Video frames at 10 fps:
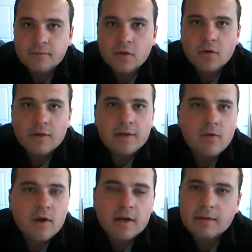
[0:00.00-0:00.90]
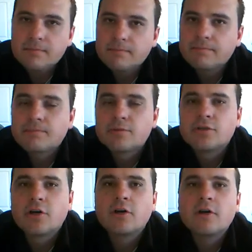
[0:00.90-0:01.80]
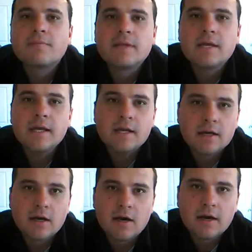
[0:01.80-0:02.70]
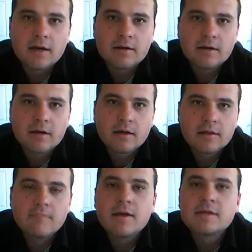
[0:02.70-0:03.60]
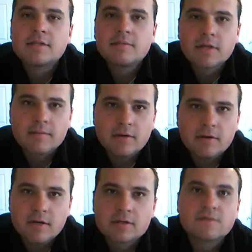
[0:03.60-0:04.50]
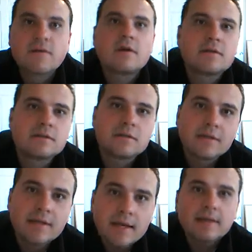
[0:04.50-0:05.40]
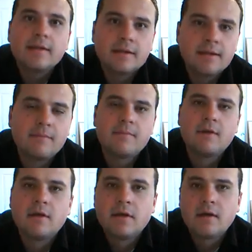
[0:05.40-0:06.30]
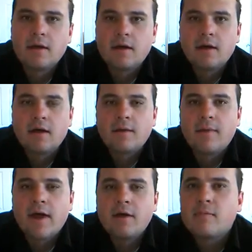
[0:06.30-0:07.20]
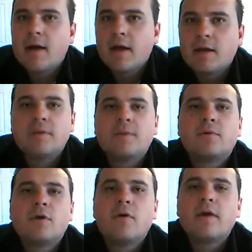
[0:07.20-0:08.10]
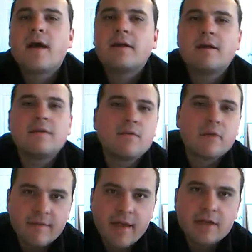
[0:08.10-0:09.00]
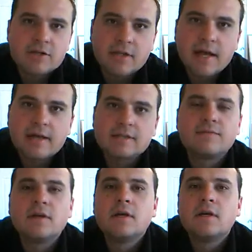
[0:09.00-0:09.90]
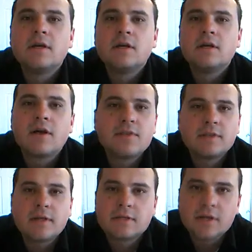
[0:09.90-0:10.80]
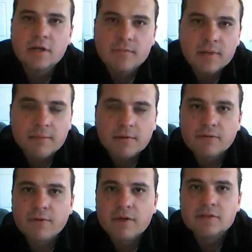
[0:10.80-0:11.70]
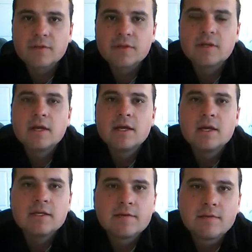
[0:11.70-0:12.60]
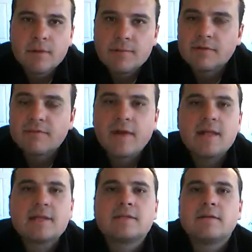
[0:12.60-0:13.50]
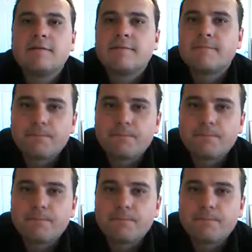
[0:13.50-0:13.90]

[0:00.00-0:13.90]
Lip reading: or they want to turn up the heat on the Muslim community as far as killing them. I don't mind people going out, and if you want to evangelize, I think that's good, becoming friends with different people of faiths, and if